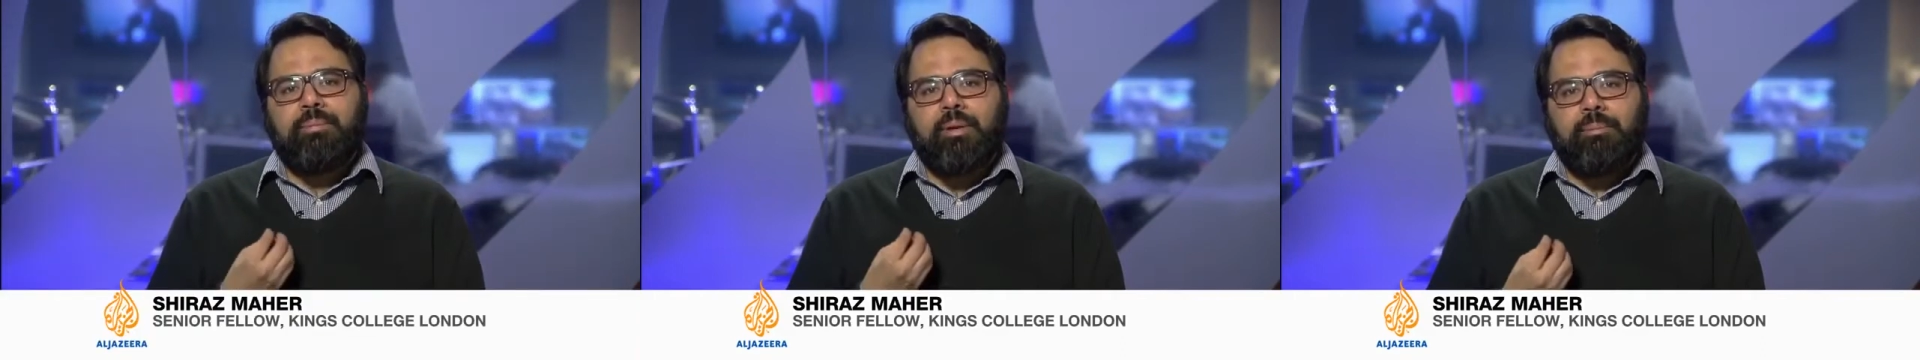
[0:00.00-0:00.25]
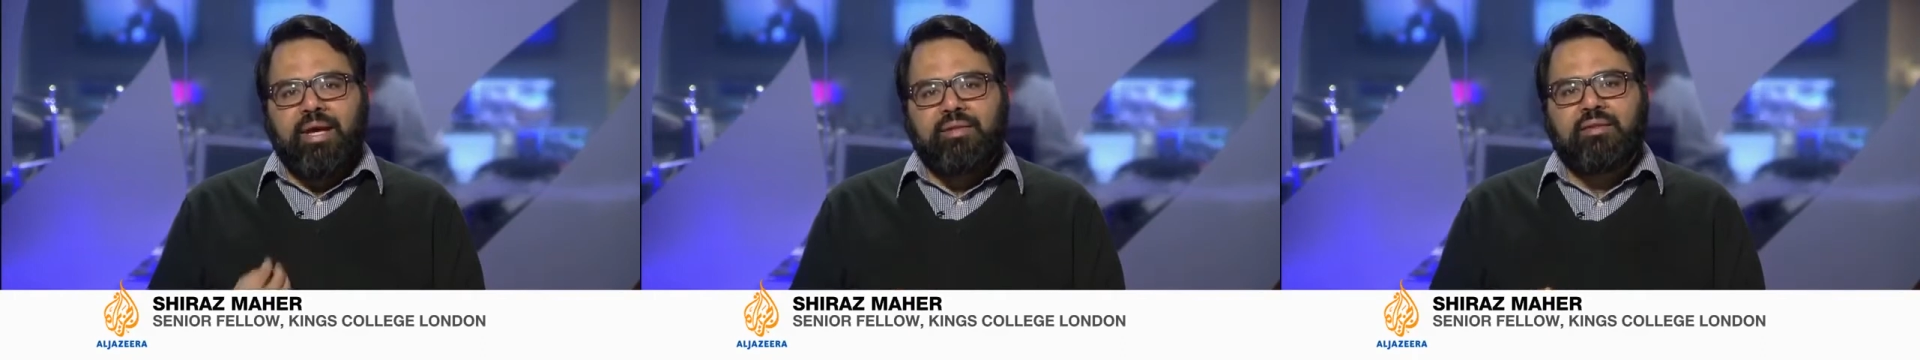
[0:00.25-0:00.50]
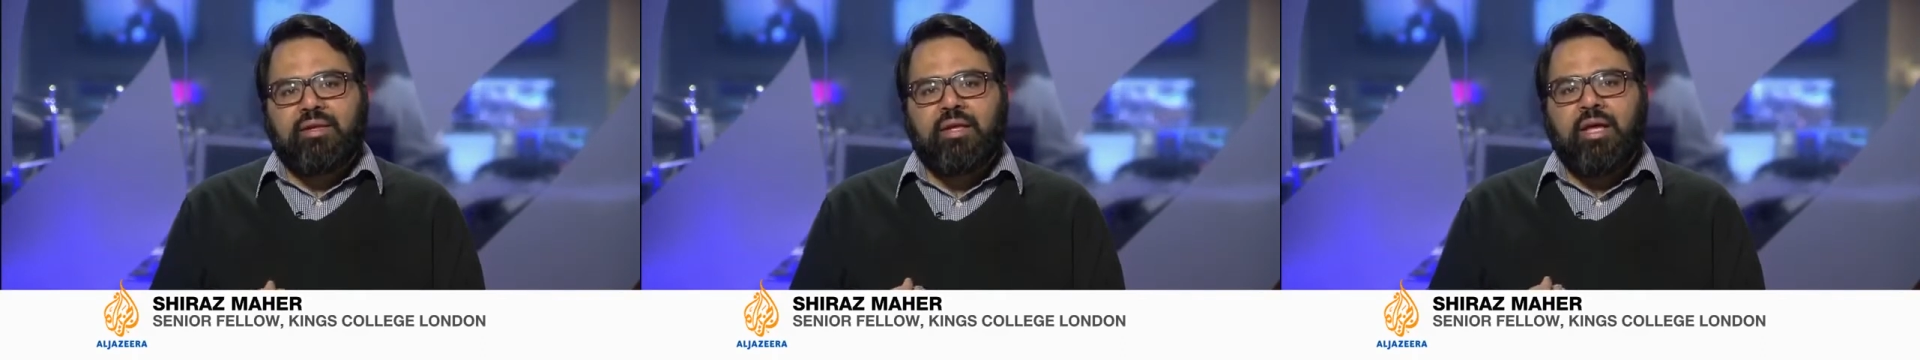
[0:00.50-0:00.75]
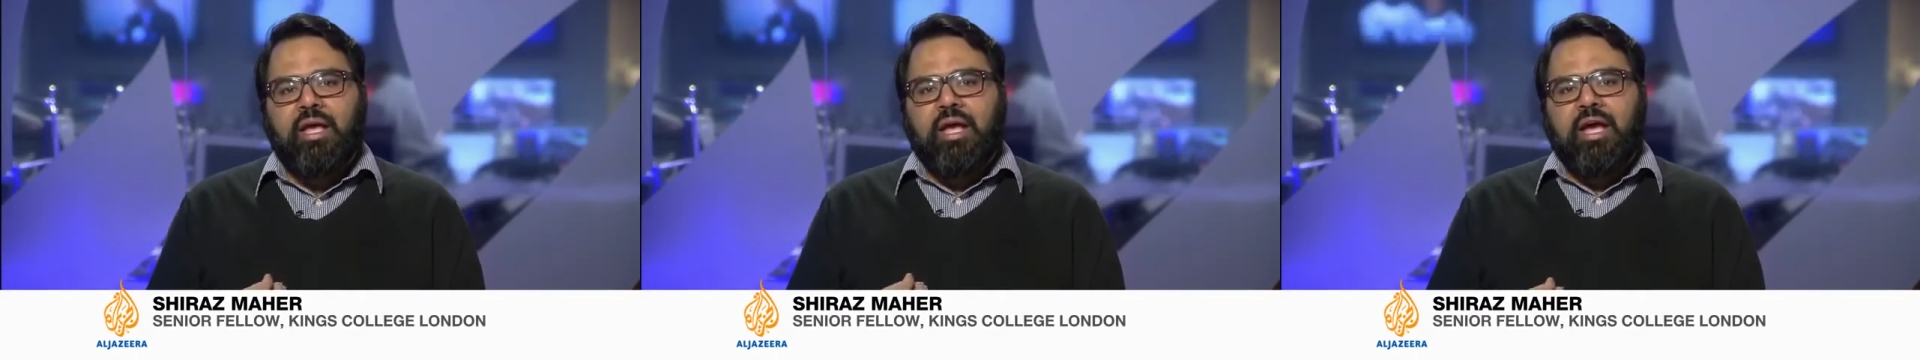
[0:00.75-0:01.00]

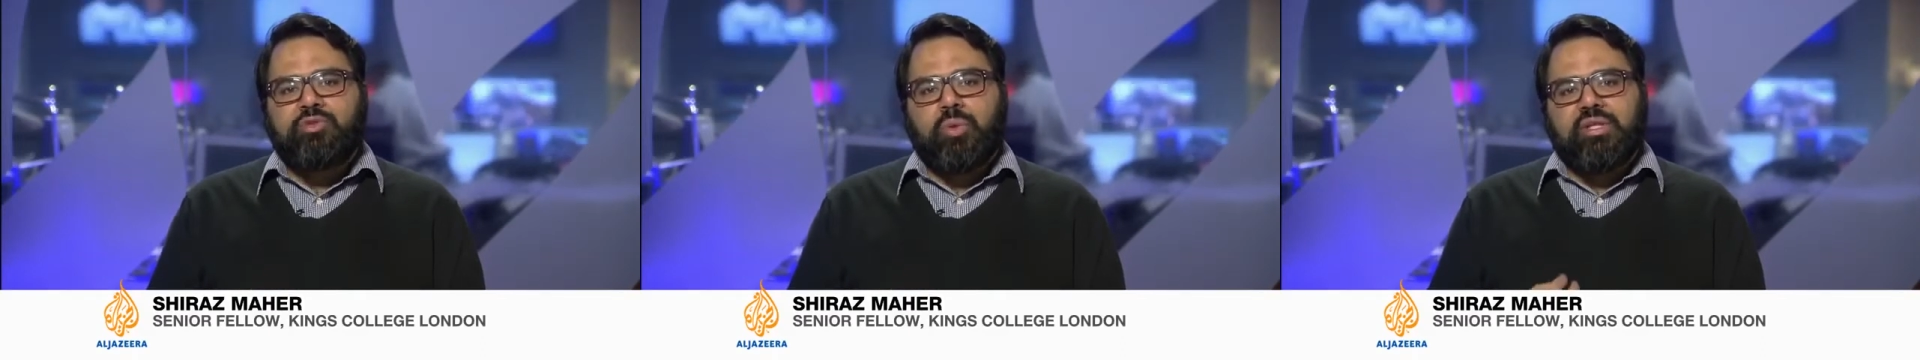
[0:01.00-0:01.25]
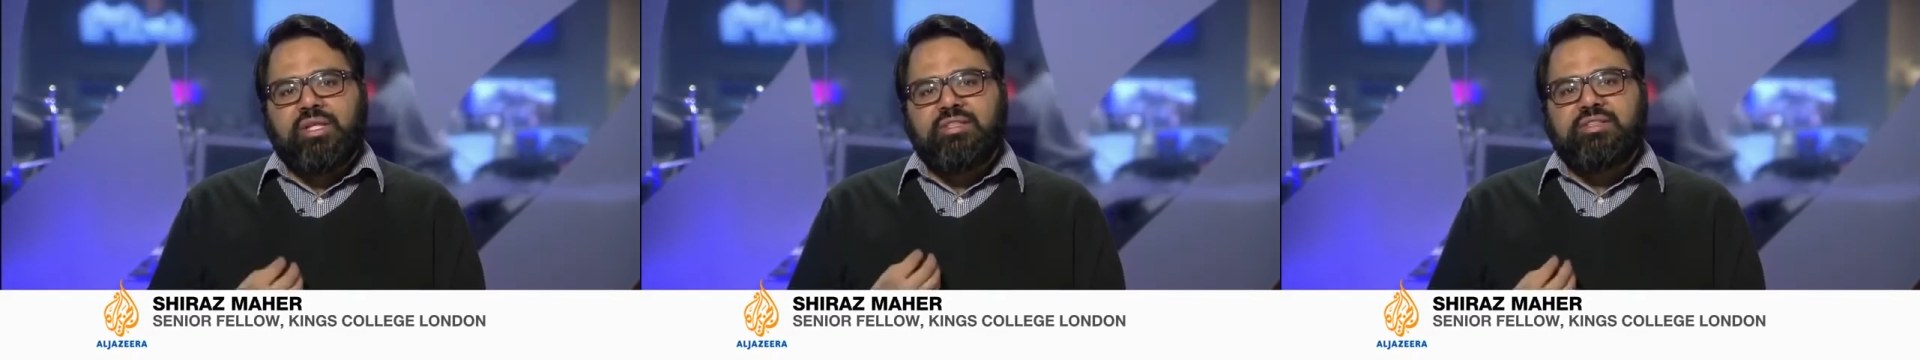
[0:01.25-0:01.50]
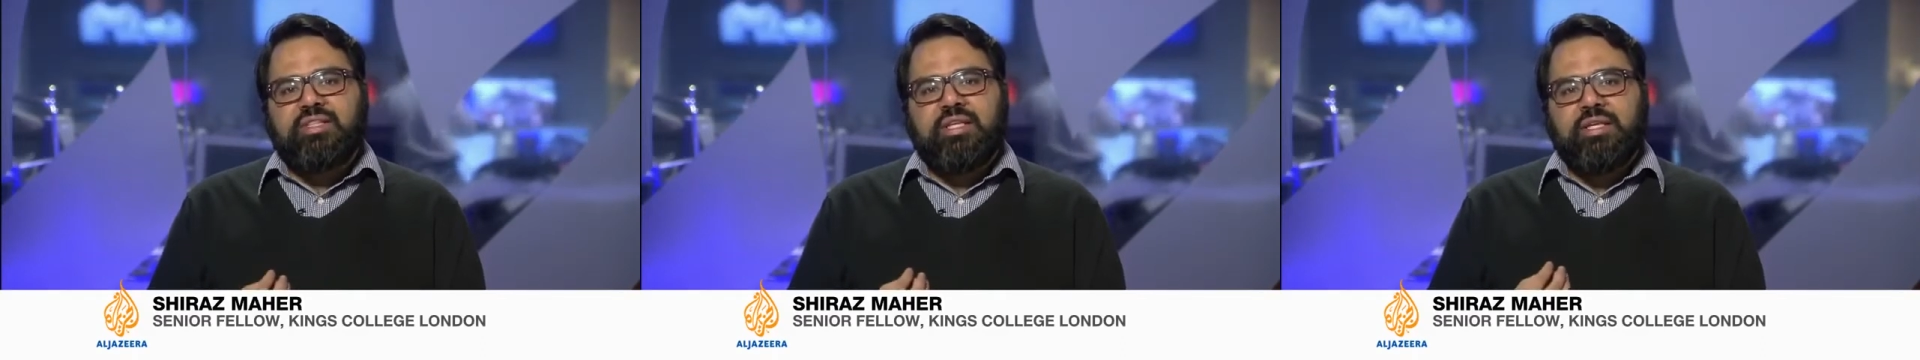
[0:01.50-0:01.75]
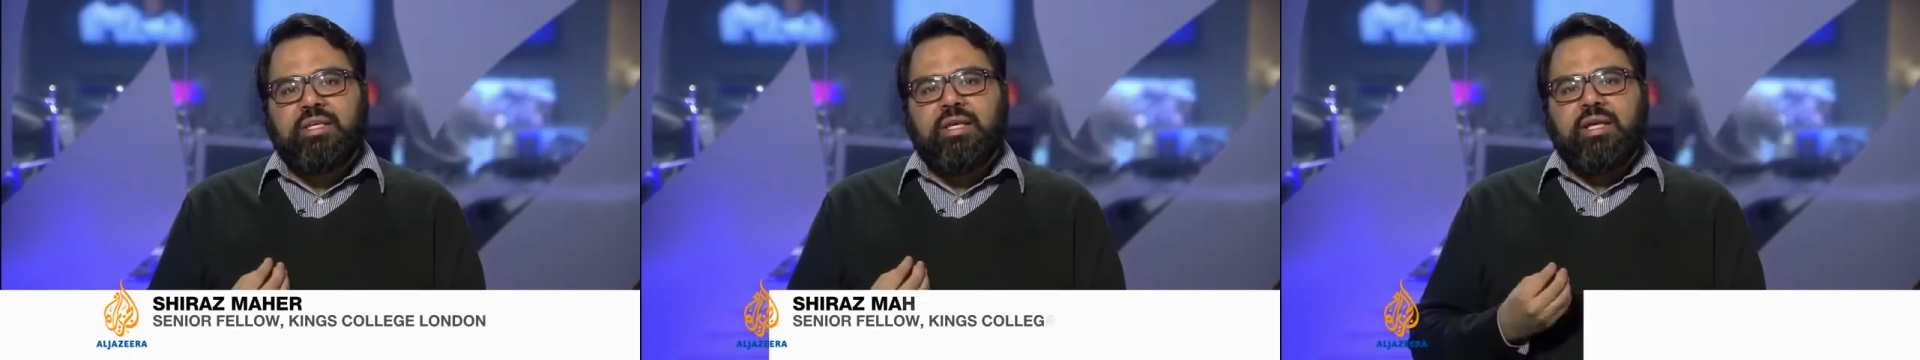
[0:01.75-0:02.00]
emblematic as what they
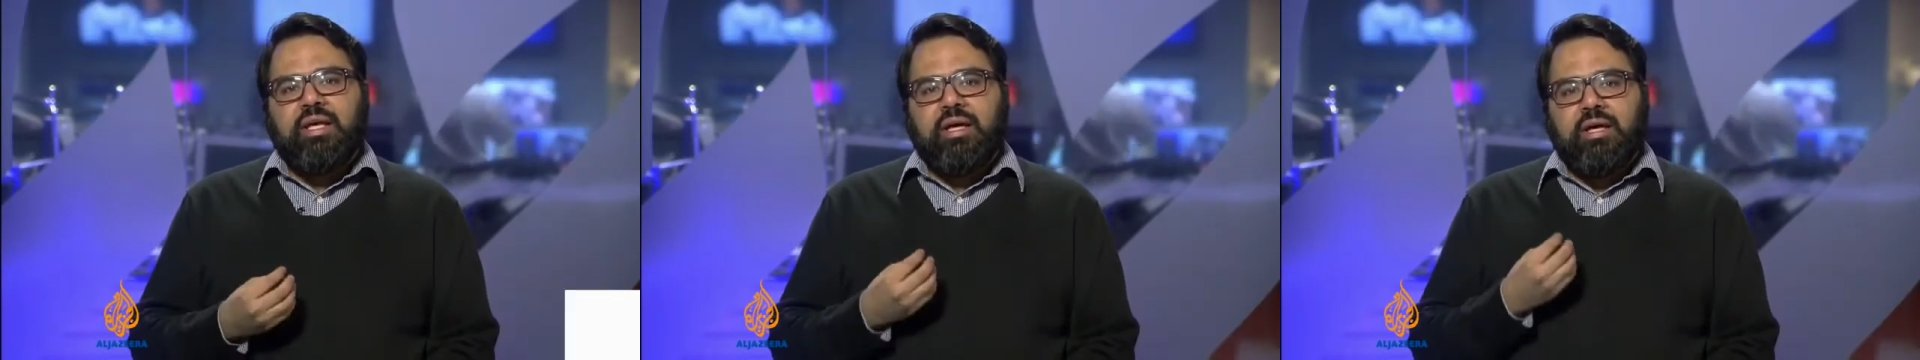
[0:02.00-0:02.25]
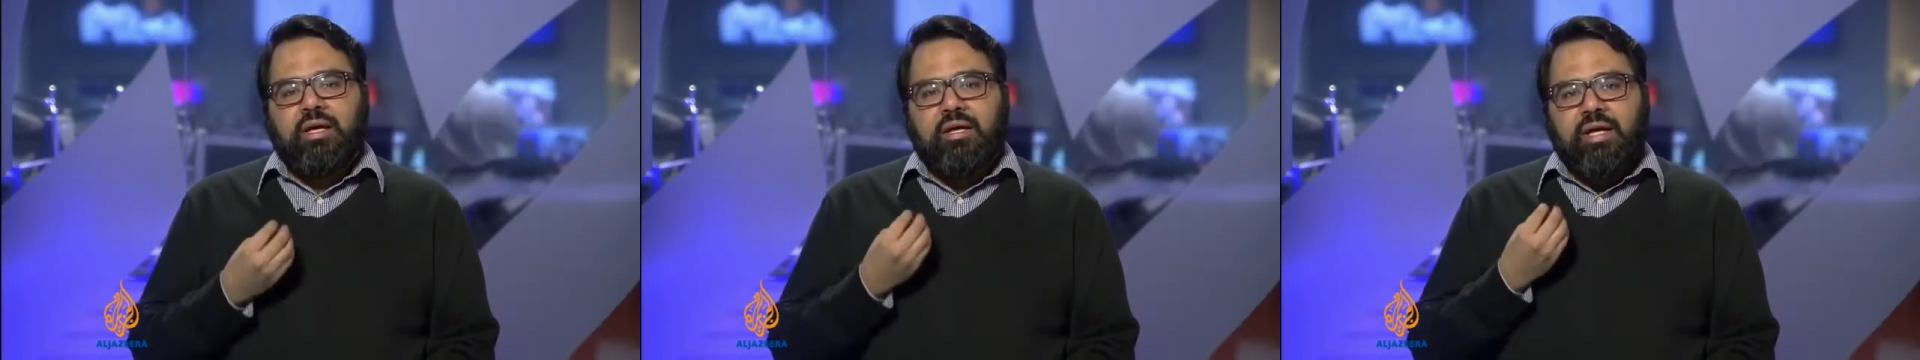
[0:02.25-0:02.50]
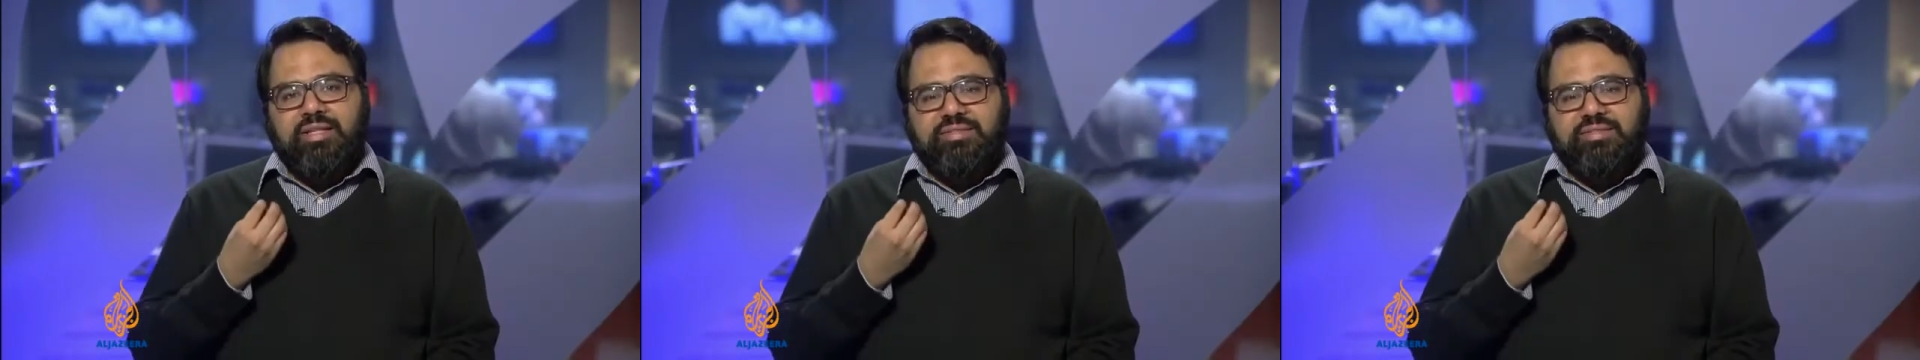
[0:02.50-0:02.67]
see uh,